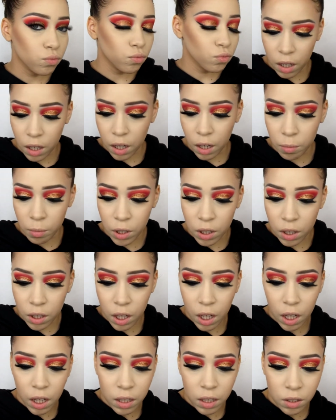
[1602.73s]
And I'm going to
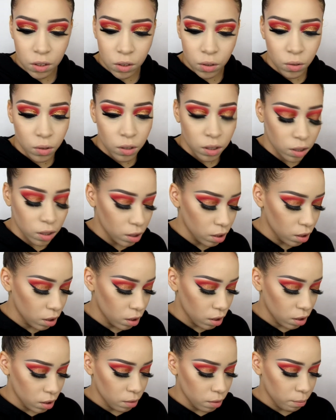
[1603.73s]
contour
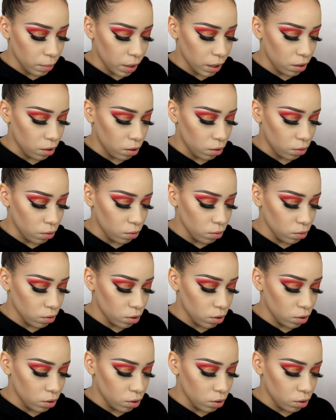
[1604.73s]
my nose